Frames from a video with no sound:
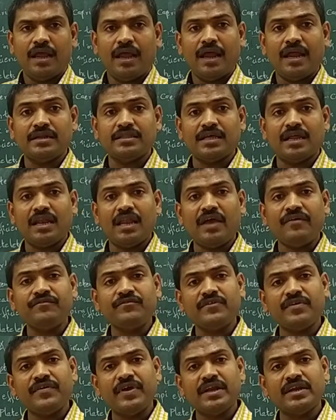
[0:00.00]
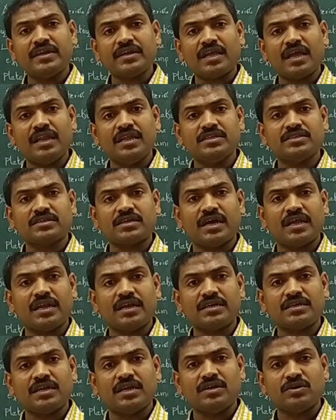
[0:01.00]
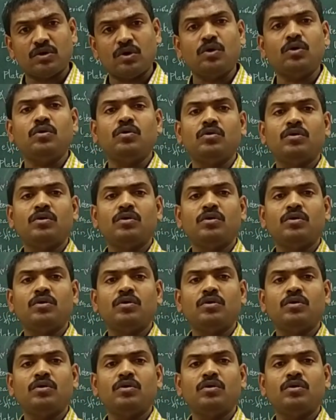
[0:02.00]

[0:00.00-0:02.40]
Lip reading: And the left ventricle is connected to